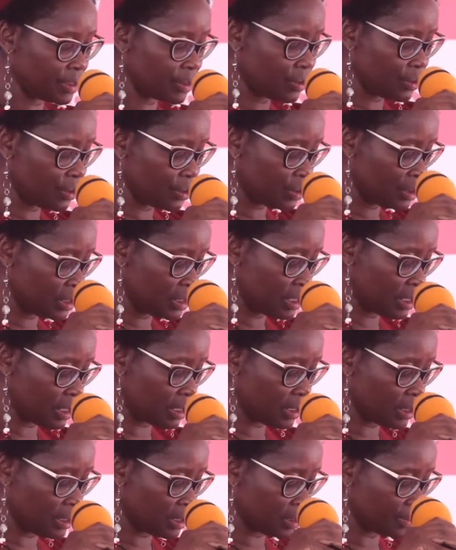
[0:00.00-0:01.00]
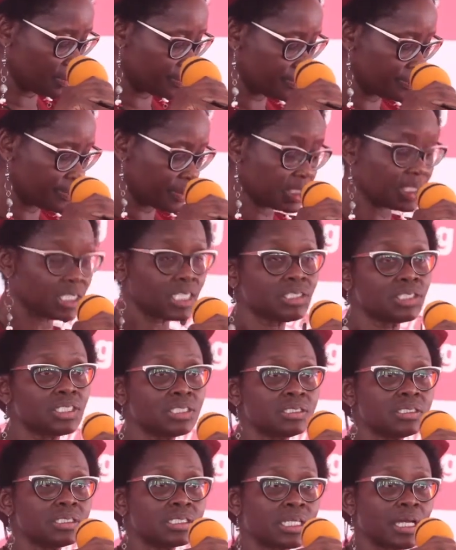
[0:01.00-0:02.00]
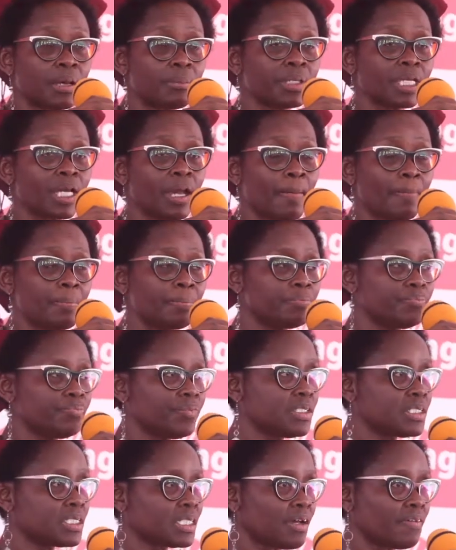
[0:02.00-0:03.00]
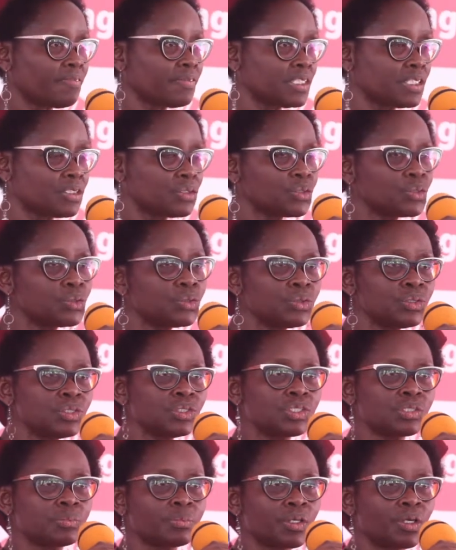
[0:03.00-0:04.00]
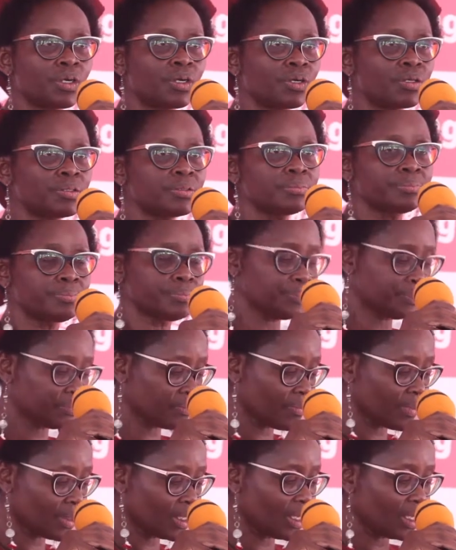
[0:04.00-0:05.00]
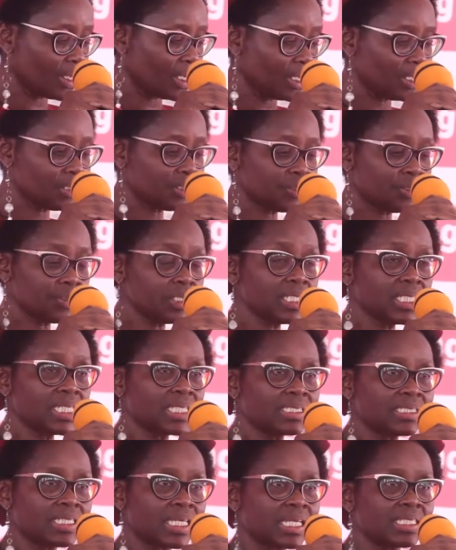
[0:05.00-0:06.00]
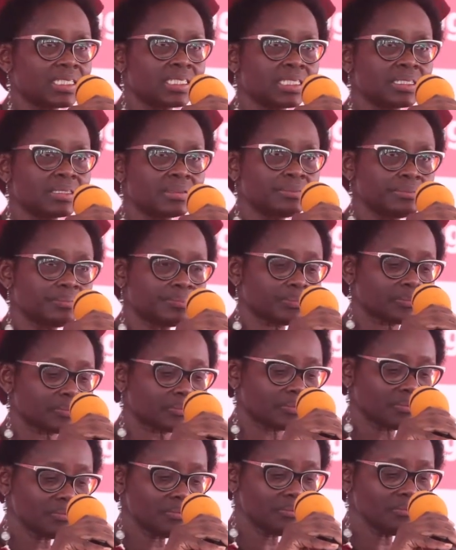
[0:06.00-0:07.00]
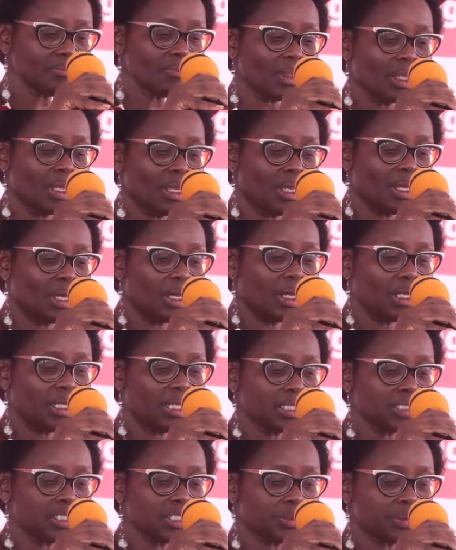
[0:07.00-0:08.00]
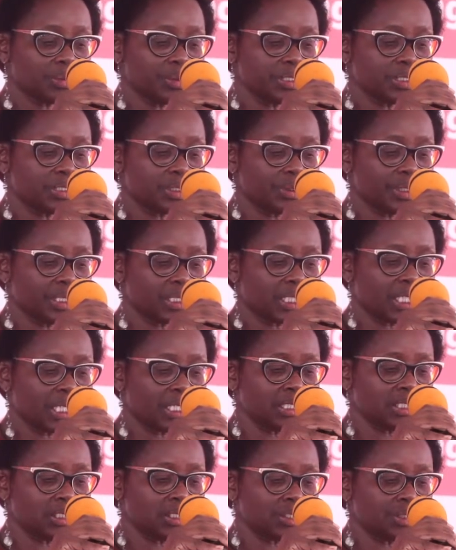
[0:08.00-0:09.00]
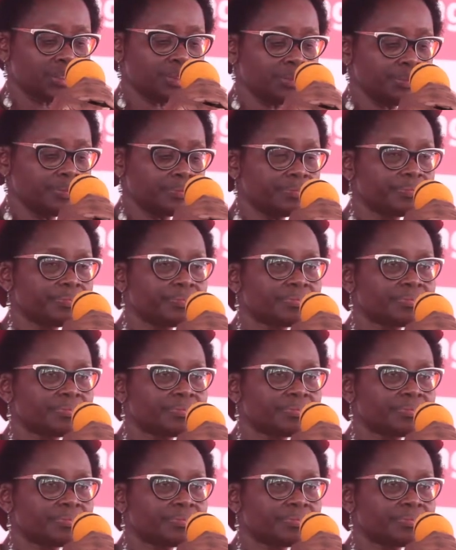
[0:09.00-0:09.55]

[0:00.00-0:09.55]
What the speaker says: good sessions coming up this afternoon, tomorrow. It's really exciting. And I just want to encourage you